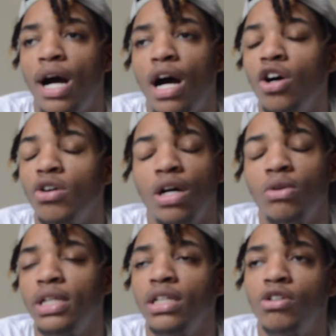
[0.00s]
I
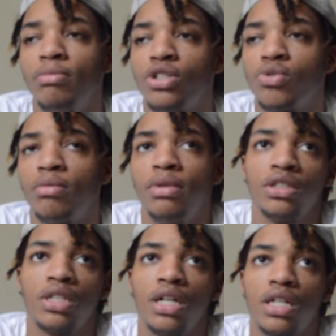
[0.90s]
don't need no bitch with a
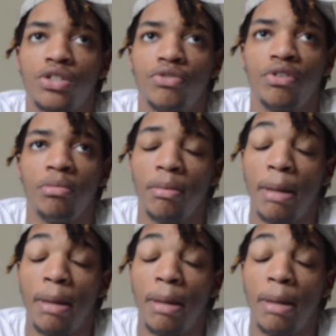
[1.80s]
mustache, you feel me?